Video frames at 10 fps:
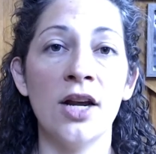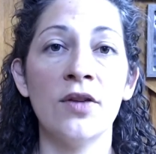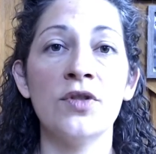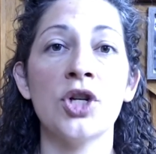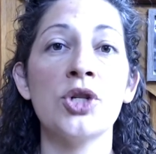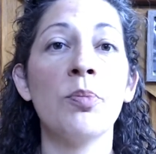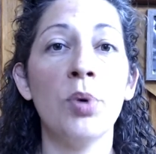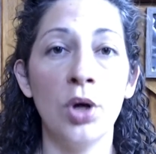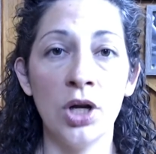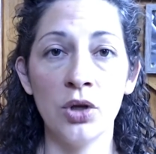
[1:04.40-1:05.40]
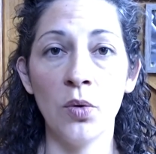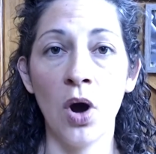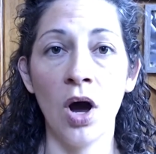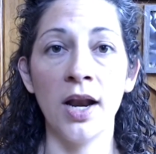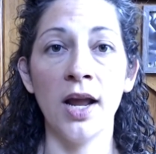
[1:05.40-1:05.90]
of just putting you
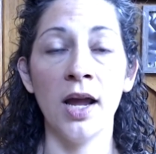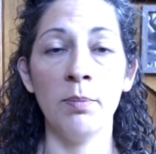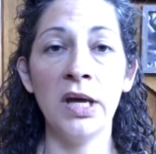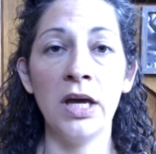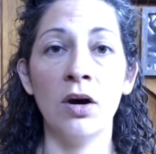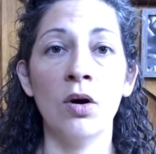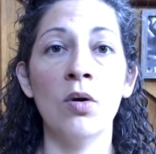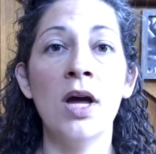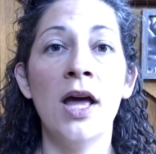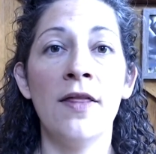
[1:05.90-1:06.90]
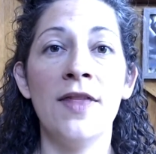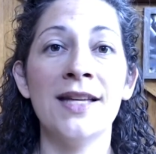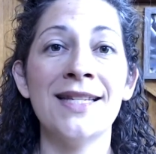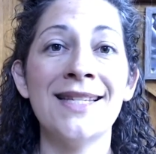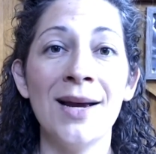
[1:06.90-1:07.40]
on a pill
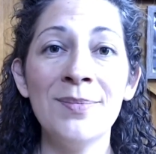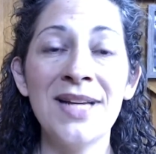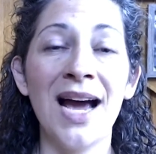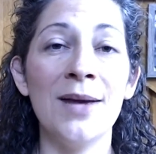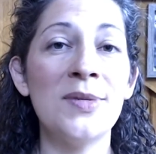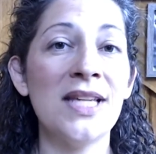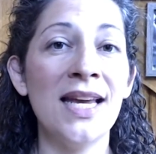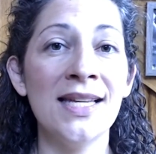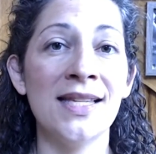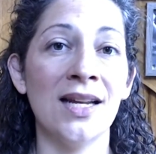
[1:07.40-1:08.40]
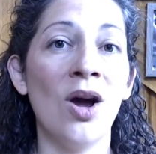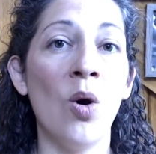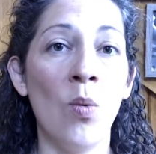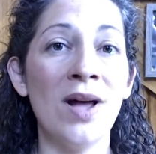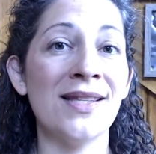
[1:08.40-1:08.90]
that sometimes isn't a
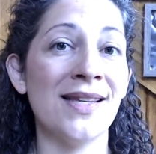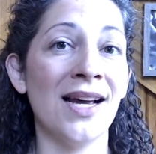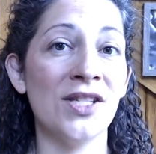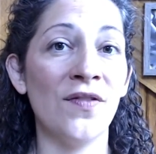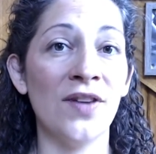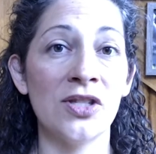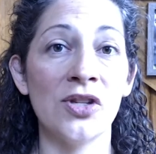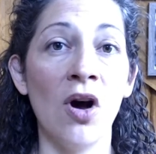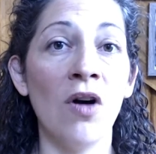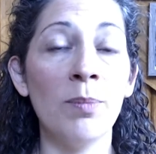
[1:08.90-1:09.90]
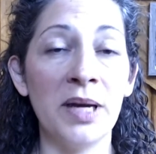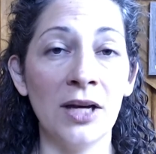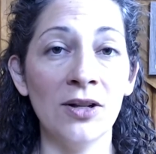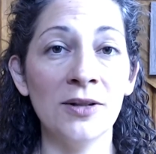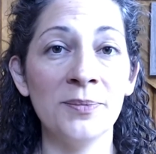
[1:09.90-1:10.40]
one-size-fits-all
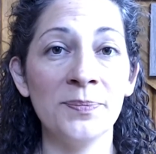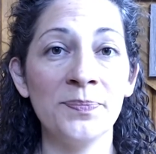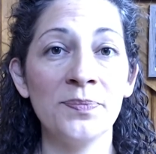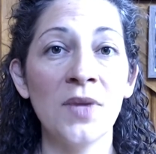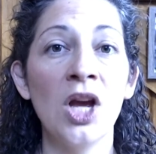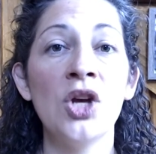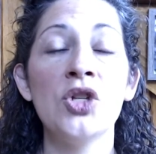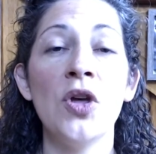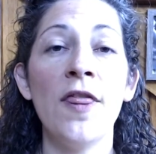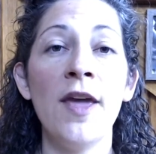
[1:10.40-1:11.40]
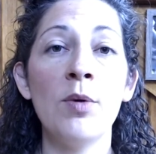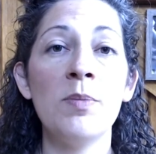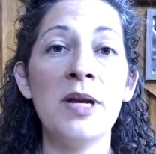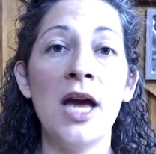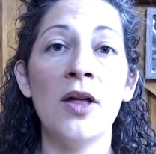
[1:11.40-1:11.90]
pill. So they would
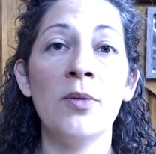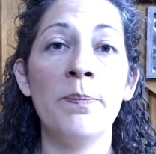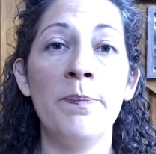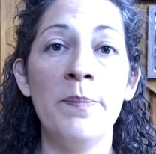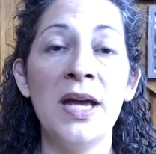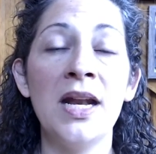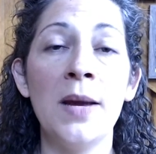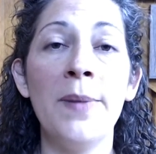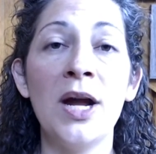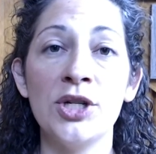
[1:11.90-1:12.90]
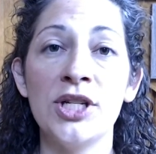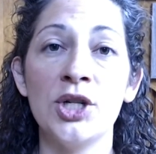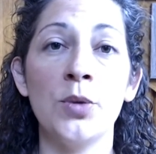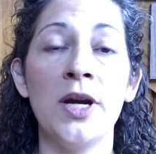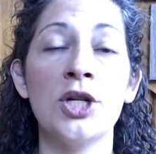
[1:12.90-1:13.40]
be in a better
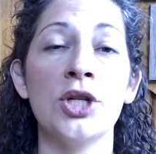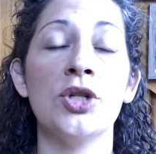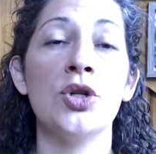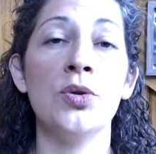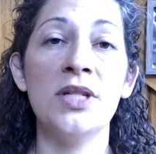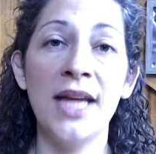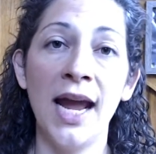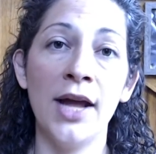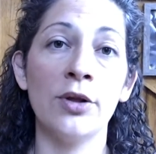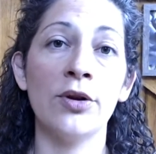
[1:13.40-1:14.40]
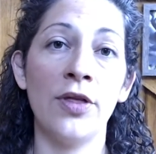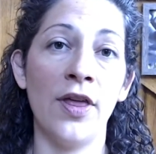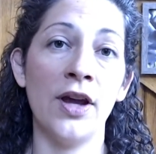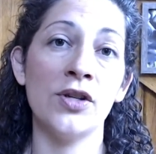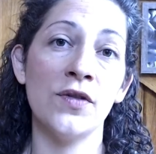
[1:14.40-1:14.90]
situation to tailor
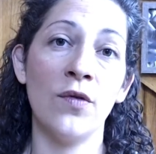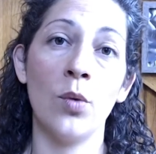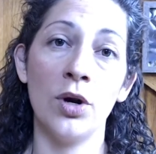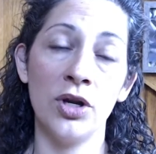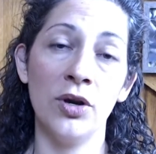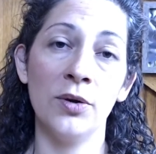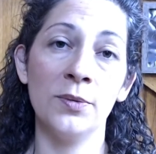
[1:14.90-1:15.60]
things for you.